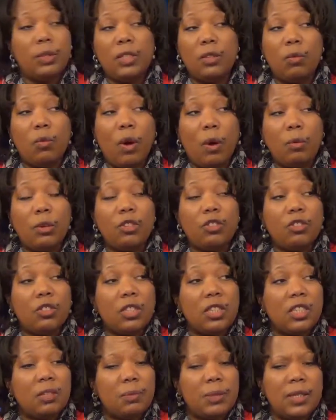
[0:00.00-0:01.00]
why we should
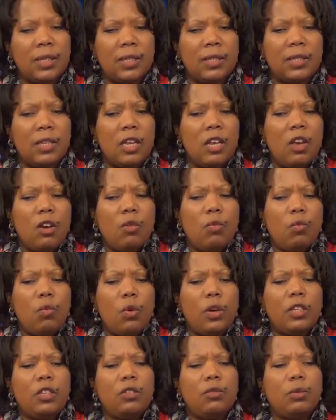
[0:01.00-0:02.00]
is because
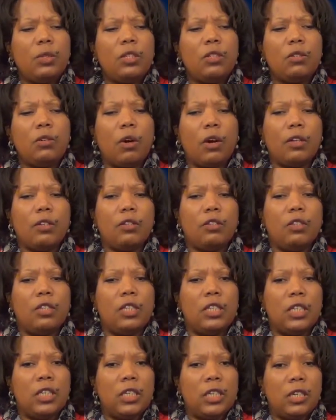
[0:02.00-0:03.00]
once we start to
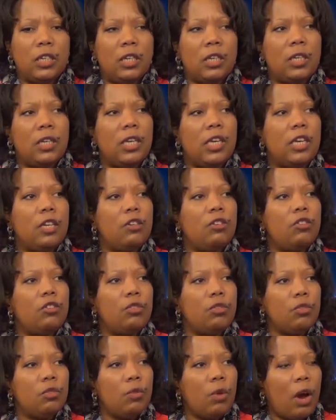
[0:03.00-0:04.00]
dig
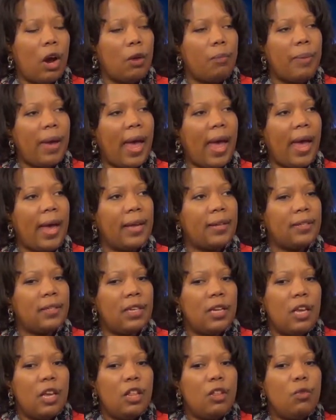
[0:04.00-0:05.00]
into our past,
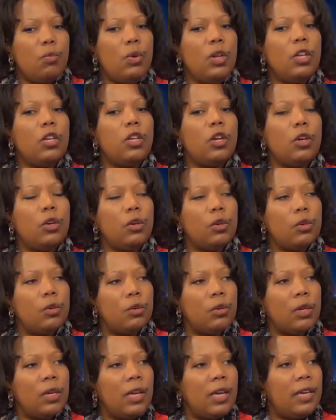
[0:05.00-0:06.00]
we
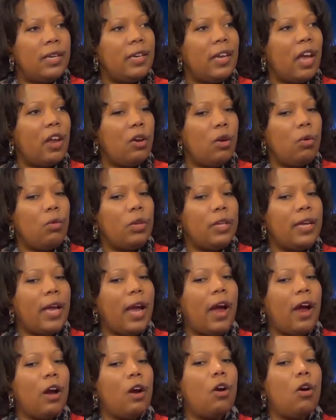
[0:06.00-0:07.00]
learn not only
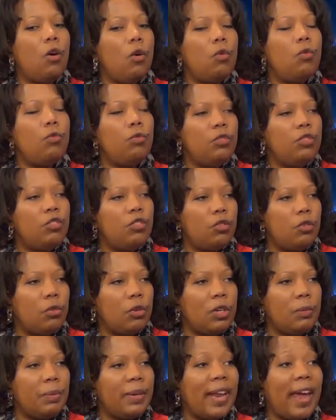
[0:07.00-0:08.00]
our own story,
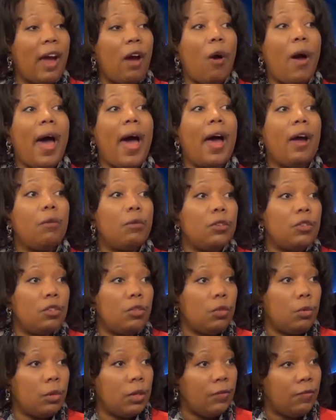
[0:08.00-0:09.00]
but how our
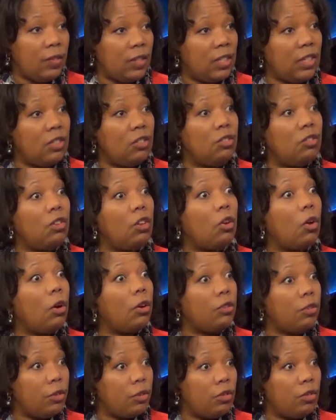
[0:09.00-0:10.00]
story fits into the
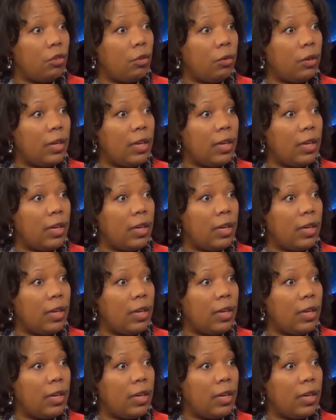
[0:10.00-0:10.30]
larger story.